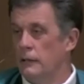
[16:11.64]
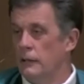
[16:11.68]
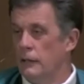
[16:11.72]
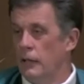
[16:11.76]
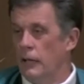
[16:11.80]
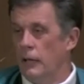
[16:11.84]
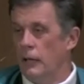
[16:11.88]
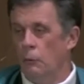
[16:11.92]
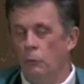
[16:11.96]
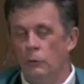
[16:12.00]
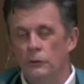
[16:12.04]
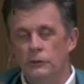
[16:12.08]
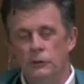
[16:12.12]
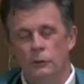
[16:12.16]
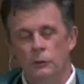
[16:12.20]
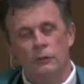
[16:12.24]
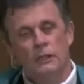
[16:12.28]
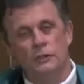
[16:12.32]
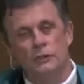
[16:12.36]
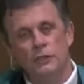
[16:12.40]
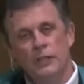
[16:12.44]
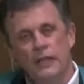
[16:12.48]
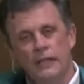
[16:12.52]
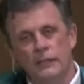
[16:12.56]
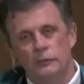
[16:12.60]
It wasn't going
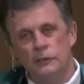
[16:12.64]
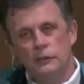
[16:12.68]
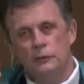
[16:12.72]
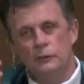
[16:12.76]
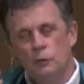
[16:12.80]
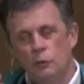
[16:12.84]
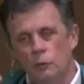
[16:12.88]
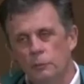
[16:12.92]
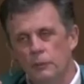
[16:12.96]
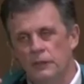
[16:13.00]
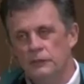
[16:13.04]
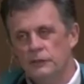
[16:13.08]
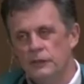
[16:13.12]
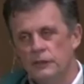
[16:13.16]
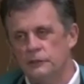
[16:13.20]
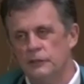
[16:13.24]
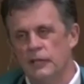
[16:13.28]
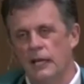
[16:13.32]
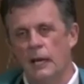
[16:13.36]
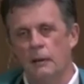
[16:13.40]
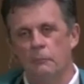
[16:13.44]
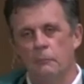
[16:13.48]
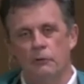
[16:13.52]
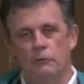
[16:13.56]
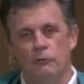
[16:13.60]
to change its goal, but it just
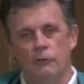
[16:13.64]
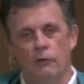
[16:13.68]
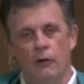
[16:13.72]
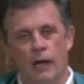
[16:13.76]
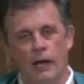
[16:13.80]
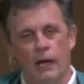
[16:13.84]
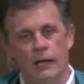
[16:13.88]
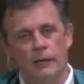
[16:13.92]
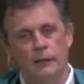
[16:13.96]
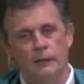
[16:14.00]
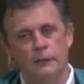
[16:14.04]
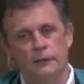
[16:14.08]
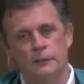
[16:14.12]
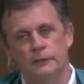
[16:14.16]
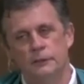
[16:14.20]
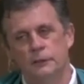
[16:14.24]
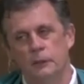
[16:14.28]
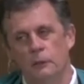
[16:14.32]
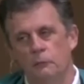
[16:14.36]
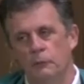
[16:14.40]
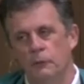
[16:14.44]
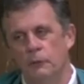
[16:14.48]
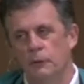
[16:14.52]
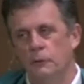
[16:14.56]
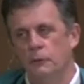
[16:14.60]
kept trying. And as
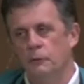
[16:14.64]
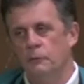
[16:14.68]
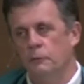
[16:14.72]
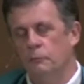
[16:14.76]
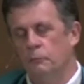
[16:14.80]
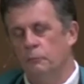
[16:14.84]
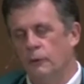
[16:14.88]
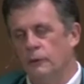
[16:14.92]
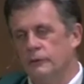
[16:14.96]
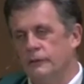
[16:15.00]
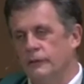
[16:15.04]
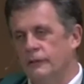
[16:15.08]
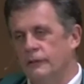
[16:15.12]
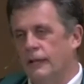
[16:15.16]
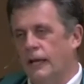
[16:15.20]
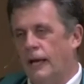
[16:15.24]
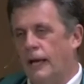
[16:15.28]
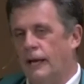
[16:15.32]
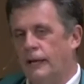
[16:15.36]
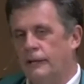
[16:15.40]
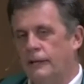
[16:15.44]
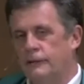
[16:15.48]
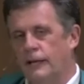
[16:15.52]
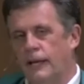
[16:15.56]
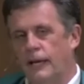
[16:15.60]
someone who worked in the
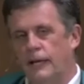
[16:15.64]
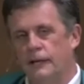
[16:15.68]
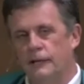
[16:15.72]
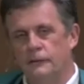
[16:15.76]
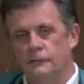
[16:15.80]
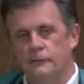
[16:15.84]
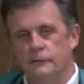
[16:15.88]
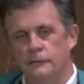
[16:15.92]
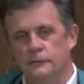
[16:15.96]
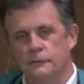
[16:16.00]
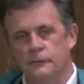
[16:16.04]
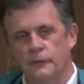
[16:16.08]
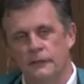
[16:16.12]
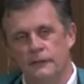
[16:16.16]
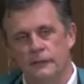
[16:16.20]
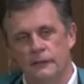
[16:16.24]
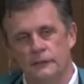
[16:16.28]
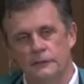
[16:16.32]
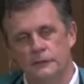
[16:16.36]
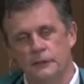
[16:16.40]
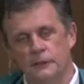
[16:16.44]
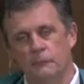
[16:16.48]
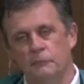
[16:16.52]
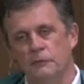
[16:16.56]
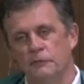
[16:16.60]
high-tech industry,
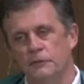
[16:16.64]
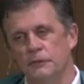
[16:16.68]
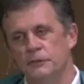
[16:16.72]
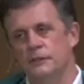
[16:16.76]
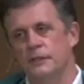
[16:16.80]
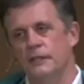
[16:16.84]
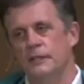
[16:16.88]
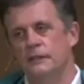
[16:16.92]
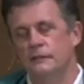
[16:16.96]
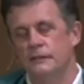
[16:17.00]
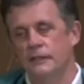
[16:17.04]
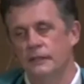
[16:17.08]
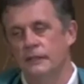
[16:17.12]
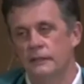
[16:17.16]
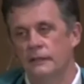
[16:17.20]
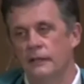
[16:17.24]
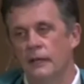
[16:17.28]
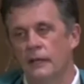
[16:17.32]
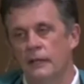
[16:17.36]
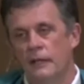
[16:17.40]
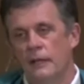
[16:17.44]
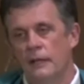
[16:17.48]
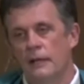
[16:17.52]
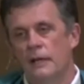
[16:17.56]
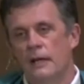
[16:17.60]
like some of us here did,
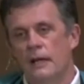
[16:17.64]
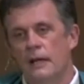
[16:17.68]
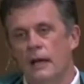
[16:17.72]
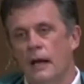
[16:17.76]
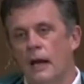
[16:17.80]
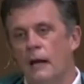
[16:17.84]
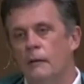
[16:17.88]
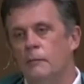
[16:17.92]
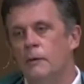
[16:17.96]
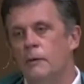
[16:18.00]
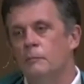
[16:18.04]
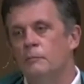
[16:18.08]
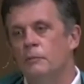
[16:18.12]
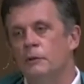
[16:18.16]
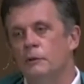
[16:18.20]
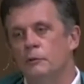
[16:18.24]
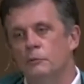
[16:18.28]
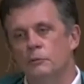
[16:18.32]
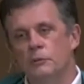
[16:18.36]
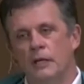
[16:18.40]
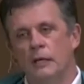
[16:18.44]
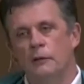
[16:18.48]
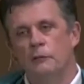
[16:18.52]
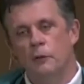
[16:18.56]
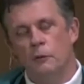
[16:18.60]
I remember
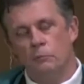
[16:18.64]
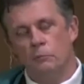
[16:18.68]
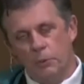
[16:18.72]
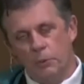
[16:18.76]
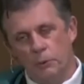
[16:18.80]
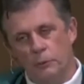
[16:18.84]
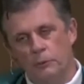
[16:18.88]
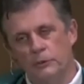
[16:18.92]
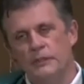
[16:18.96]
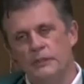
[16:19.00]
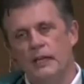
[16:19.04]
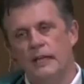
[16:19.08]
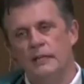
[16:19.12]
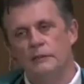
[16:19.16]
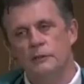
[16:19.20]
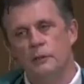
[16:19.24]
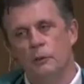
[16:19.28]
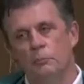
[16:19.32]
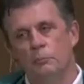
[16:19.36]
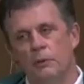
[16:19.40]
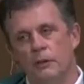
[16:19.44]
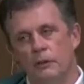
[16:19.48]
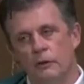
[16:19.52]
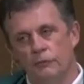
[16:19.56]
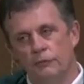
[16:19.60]
saying the projects, you'll
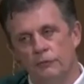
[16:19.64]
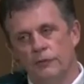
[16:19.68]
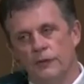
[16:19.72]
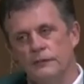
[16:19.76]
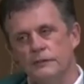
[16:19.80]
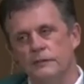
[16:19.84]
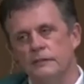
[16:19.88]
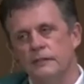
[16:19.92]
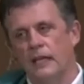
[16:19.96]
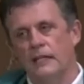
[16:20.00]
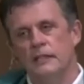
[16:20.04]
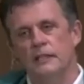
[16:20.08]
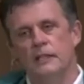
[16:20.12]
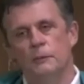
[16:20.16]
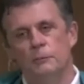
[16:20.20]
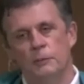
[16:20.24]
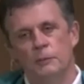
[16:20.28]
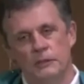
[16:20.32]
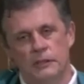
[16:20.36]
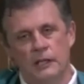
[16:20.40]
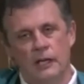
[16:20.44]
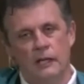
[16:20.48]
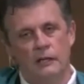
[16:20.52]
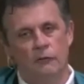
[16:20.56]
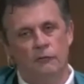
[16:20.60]
be the first
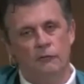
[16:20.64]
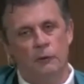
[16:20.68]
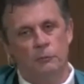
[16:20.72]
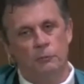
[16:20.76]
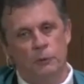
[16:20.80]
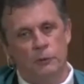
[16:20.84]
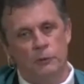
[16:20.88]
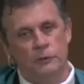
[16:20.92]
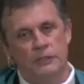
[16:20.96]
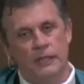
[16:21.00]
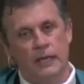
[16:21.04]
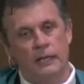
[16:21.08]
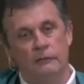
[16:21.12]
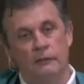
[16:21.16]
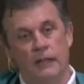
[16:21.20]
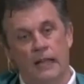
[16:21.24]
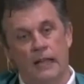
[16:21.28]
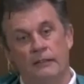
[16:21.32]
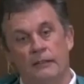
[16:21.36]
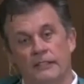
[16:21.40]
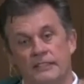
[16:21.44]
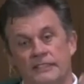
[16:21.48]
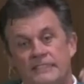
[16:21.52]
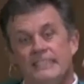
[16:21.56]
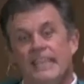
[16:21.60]
90% of a project,
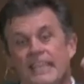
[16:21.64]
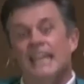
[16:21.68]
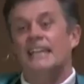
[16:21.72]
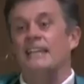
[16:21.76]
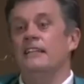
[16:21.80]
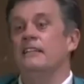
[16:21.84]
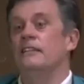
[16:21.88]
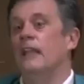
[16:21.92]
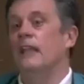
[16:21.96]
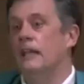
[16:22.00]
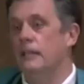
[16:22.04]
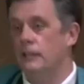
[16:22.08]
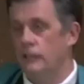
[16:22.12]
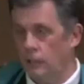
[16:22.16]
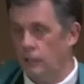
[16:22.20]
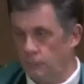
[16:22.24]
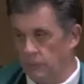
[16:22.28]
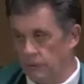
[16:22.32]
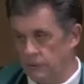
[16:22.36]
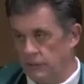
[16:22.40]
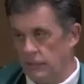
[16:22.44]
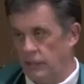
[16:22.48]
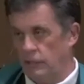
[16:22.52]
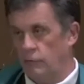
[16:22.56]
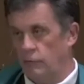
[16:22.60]
then the second
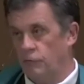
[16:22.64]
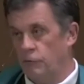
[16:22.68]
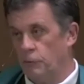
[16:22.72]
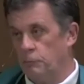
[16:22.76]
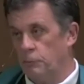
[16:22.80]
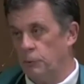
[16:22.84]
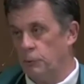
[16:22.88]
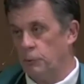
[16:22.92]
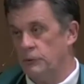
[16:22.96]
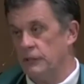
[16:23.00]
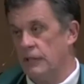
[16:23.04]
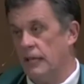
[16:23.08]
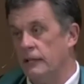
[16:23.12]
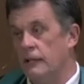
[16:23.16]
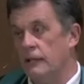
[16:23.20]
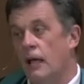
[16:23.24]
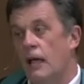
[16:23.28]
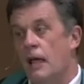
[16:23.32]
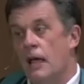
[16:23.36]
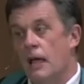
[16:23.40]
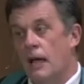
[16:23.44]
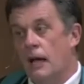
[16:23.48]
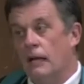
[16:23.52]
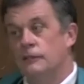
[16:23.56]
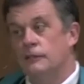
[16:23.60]
90% of a project,
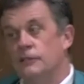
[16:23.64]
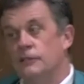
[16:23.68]
and